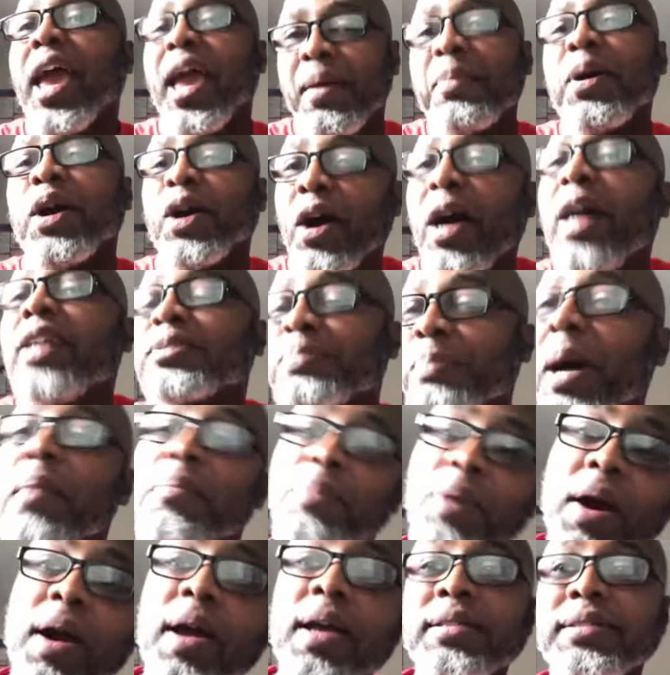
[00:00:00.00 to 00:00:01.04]
came across my
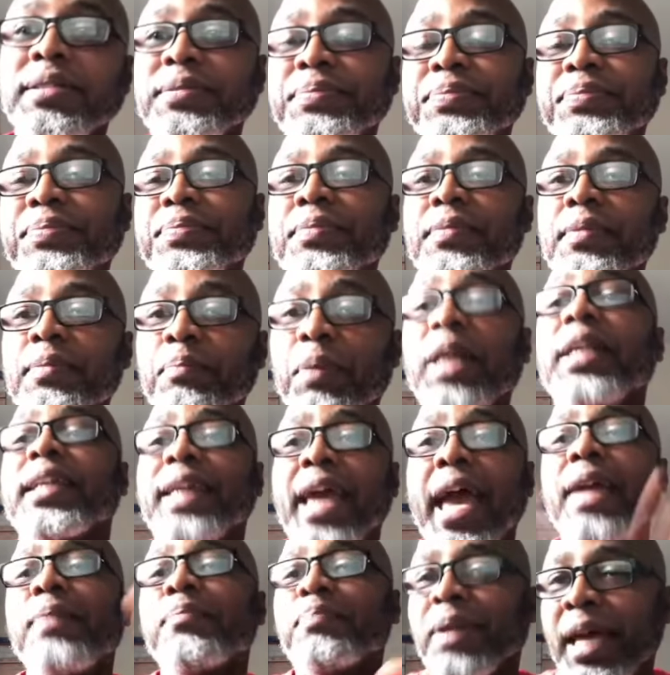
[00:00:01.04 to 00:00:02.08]
brain. But Cate
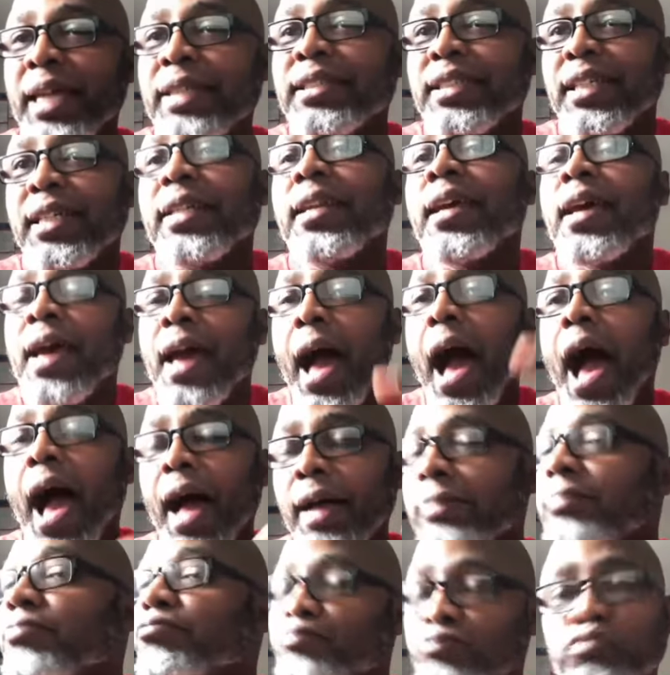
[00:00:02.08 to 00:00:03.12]
Blanchett
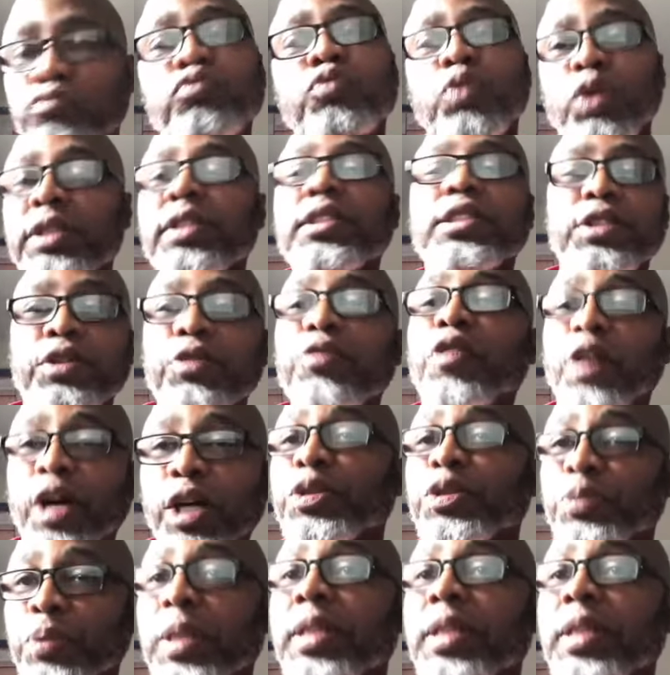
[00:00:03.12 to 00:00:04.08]
was the first one.